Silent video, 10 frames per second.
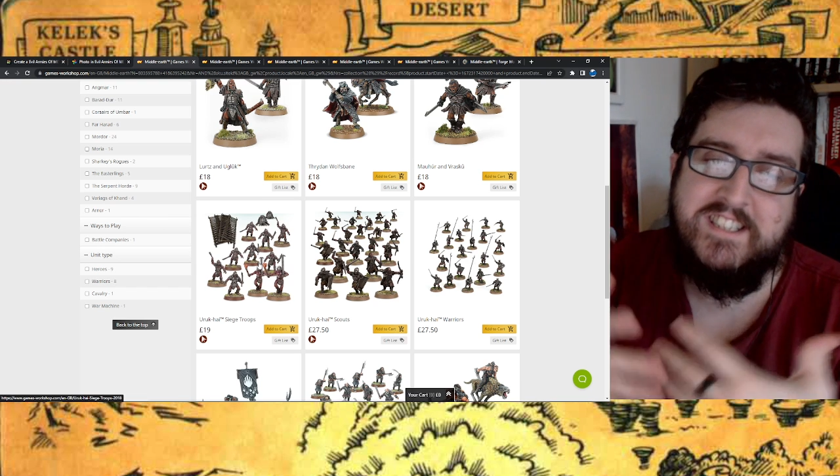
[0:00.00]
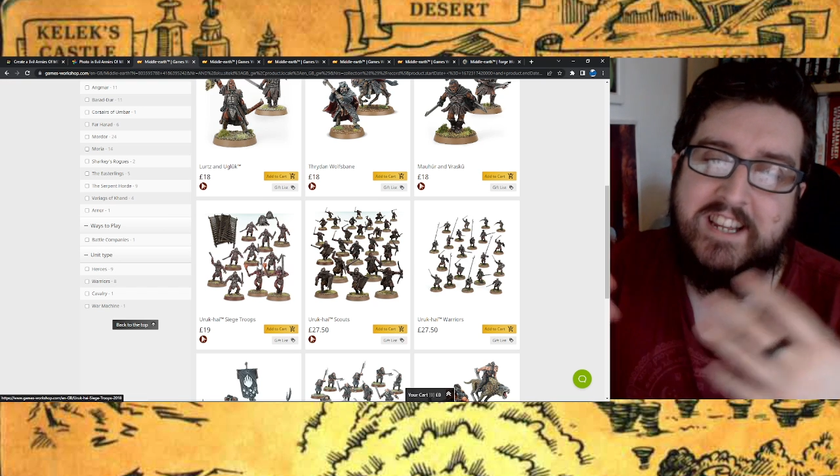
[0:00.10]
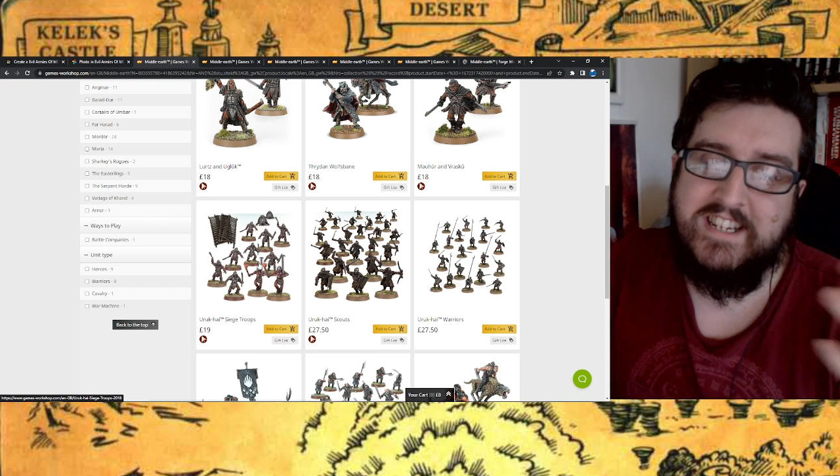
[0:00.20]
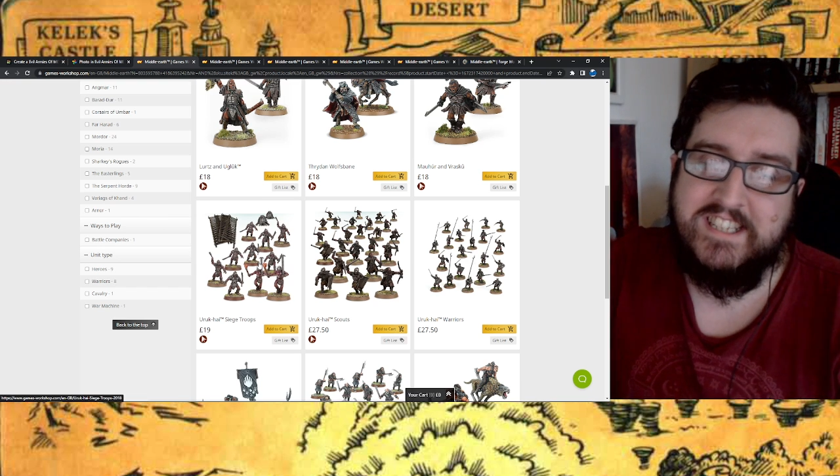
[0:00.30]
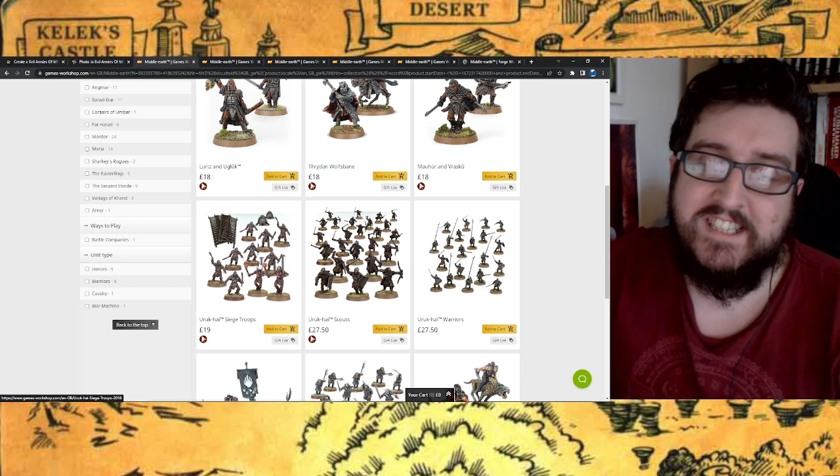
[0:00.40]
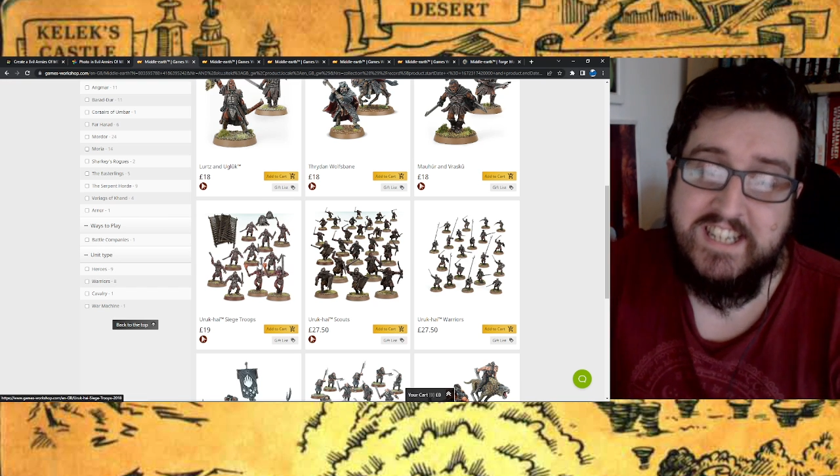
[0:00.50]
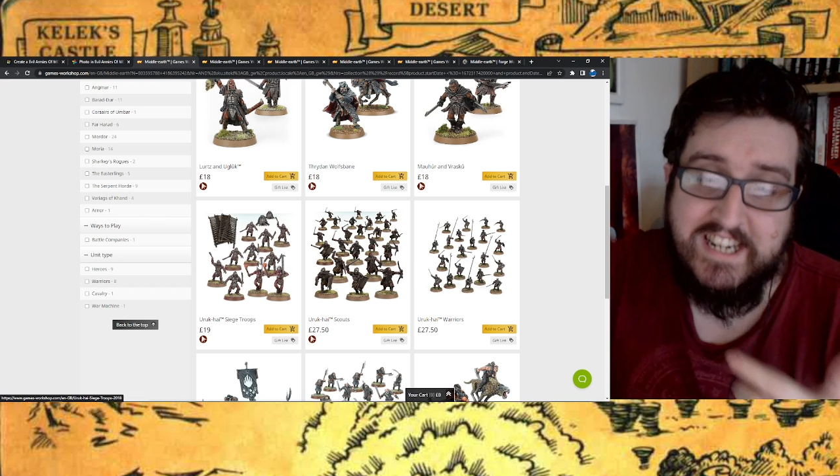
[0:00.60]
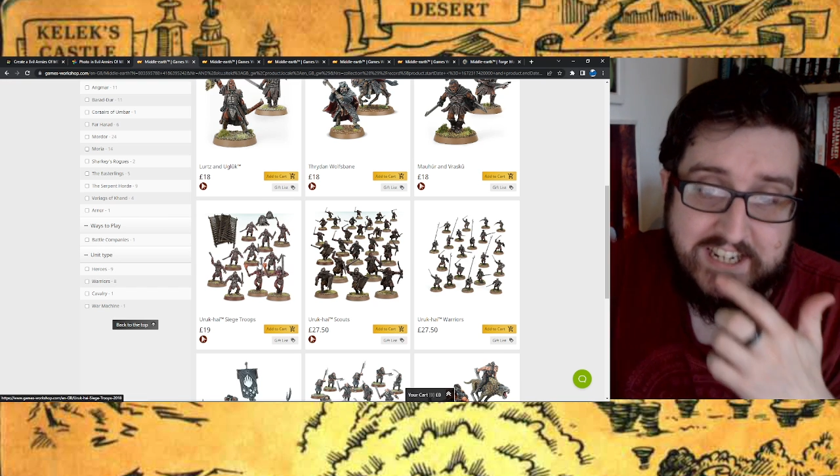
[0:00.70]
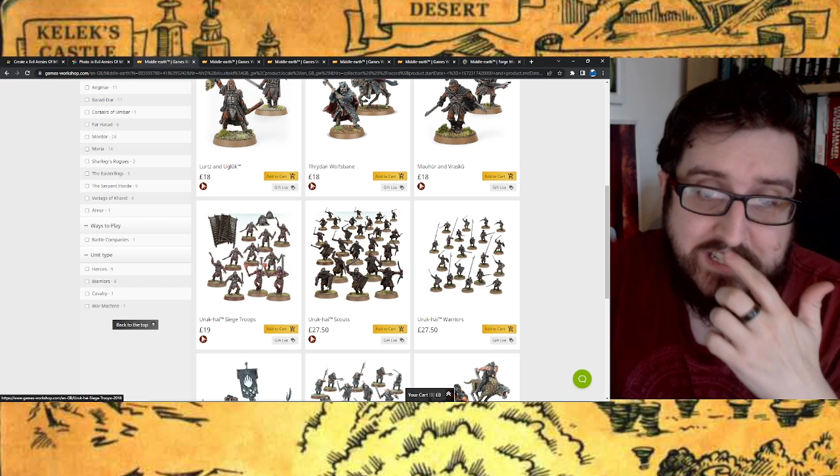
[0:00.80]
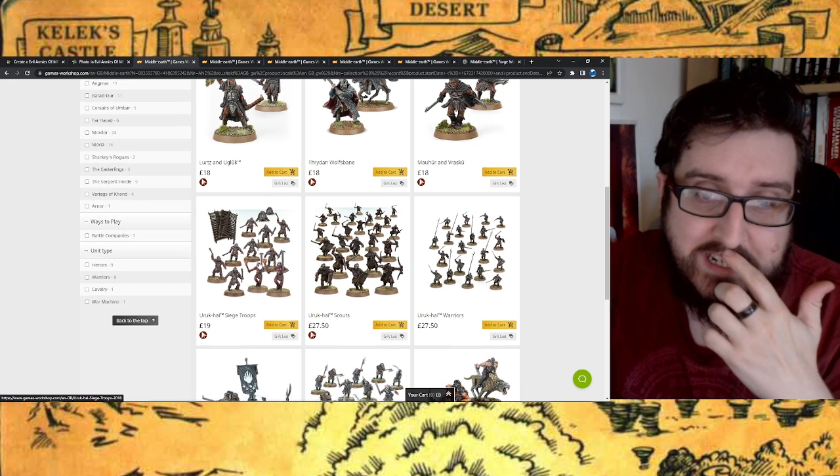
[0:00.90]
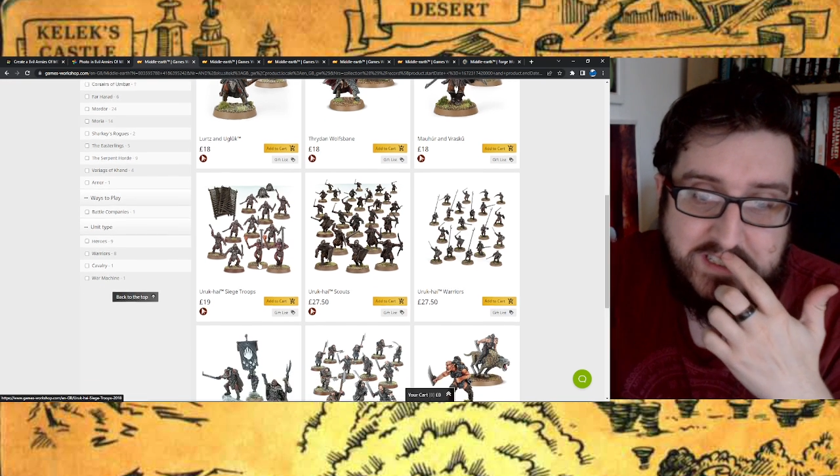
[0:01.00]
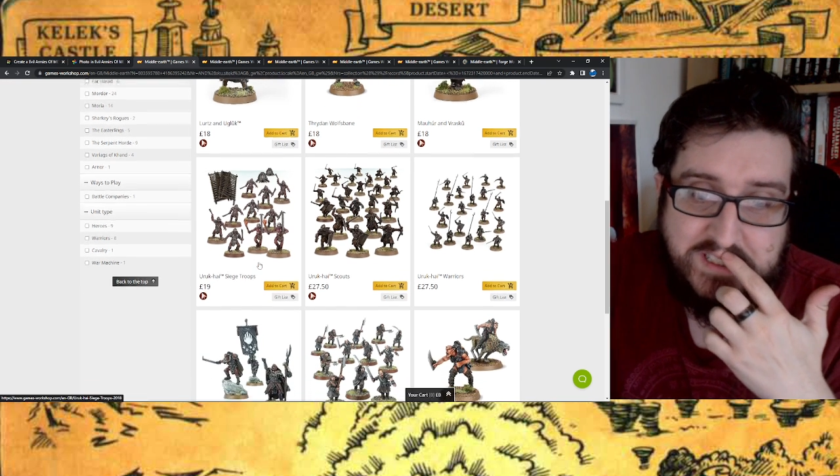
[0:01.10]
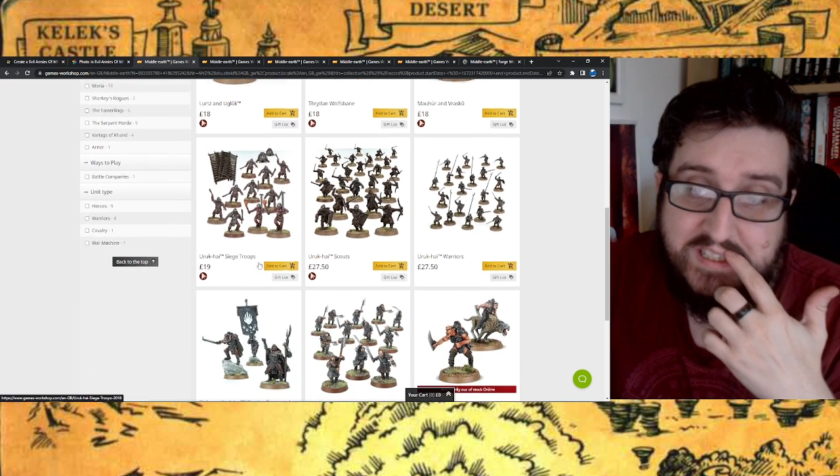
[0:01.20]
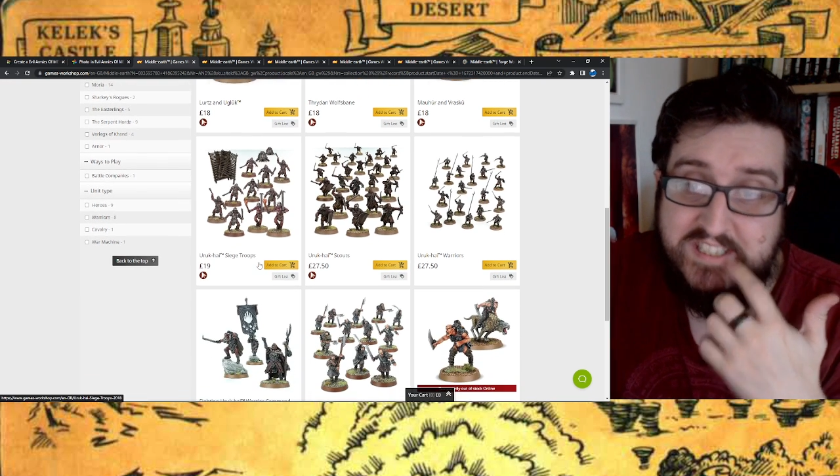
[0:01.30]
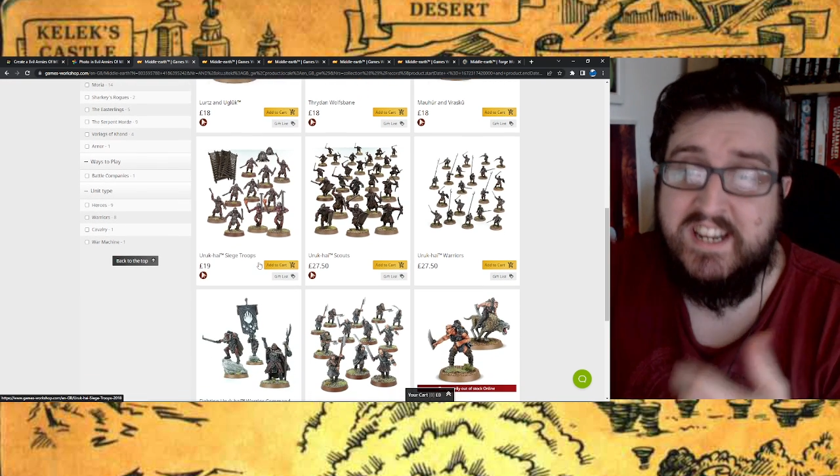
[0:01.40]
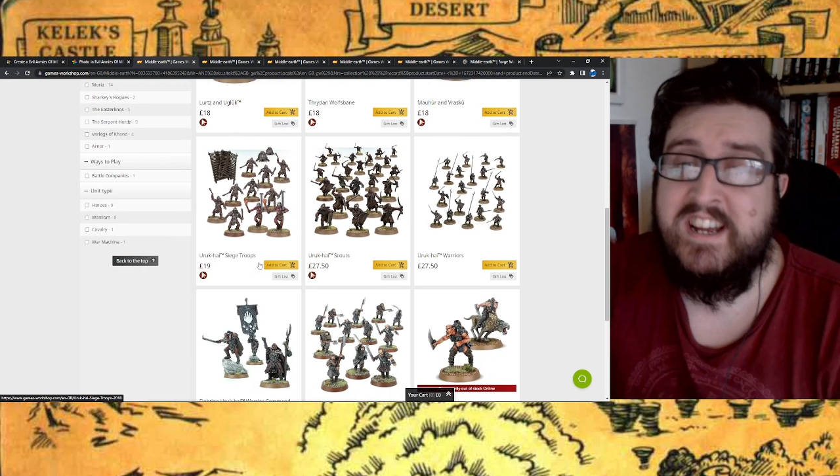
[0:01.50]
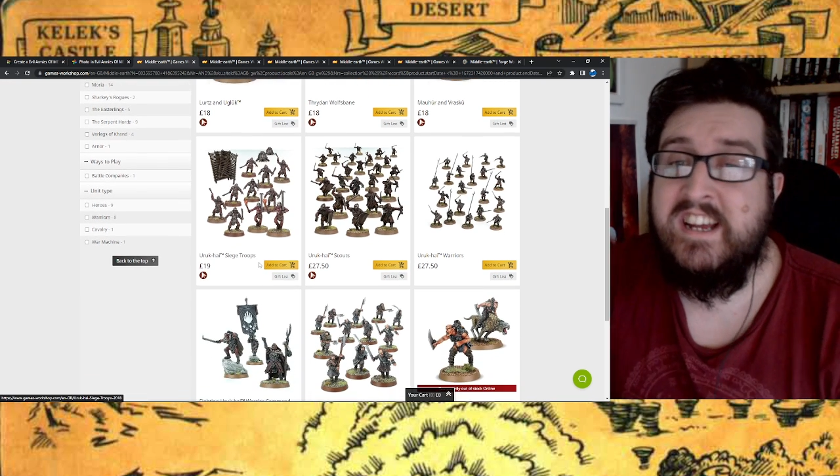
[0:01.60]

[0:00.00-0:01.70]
and your siege engines.